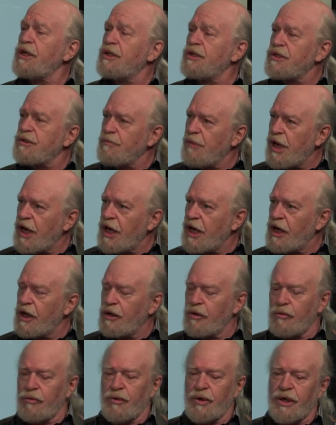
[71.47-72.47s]

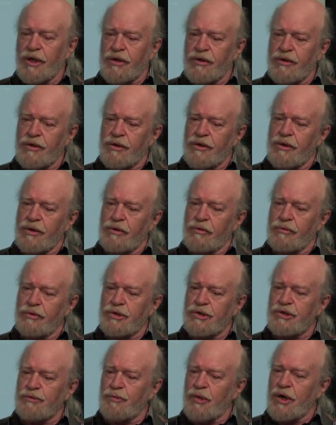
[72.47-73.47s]
dismayed with the
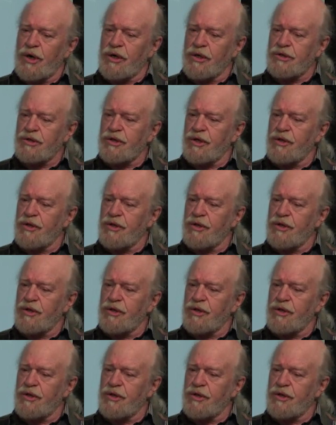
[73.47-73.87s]
response